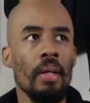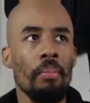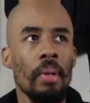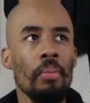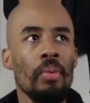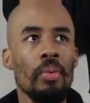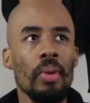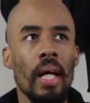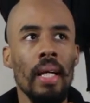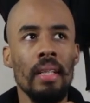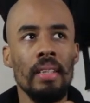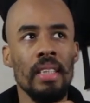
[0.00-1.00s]
people
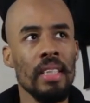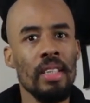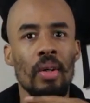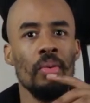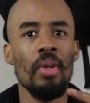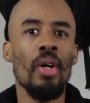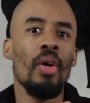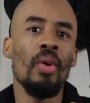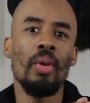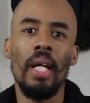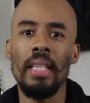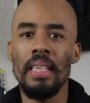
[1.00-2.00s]
like just don't
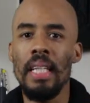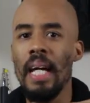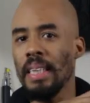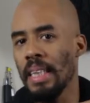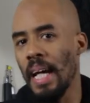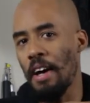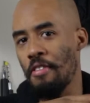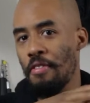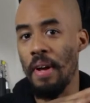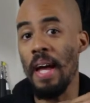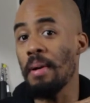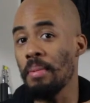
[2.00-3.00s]
know. Like she actually got
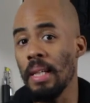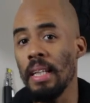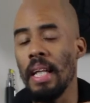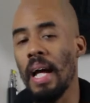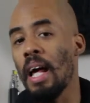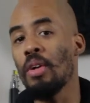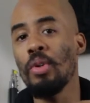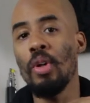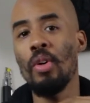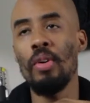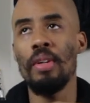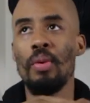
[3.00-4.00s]
family. Like I don't
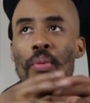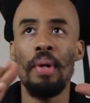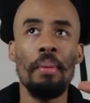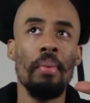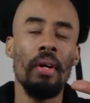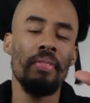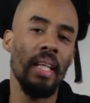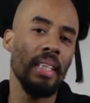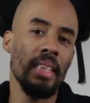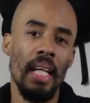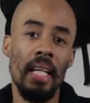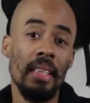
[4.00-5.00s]
know in the rebirth they
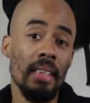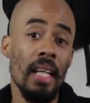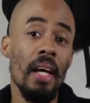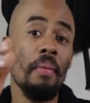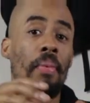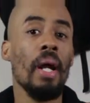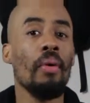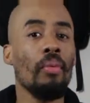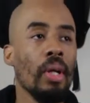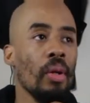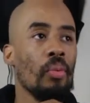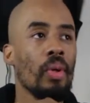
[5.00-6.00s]
changed that, but I
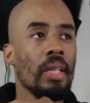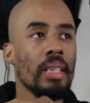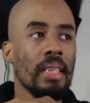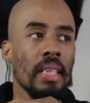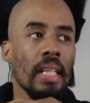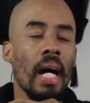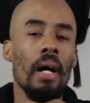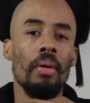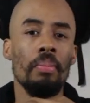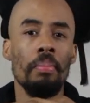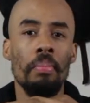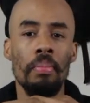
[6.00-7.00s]
really want to see
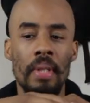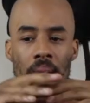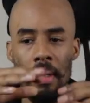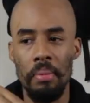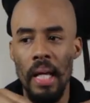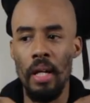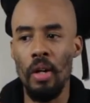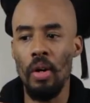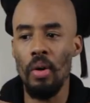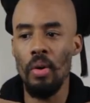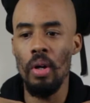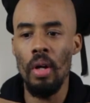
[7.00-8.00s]
how deep they
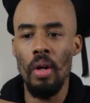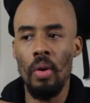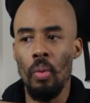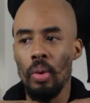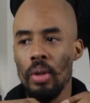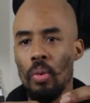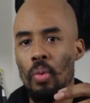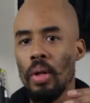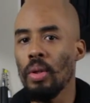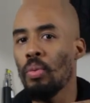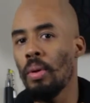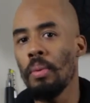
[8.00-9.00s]
go with the
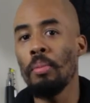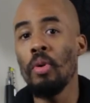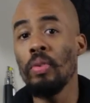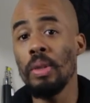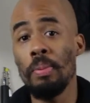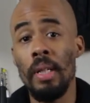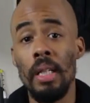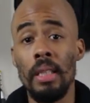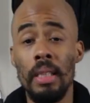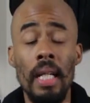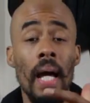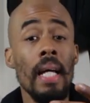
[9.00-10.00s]
Wonder Woman movies
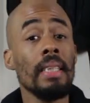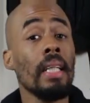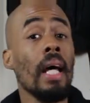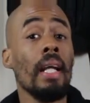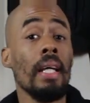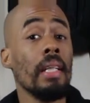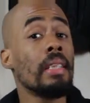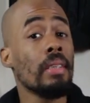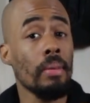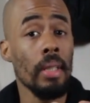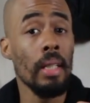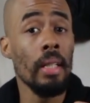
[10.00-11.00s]
because she has a lot of
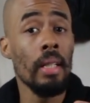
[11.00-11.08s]
history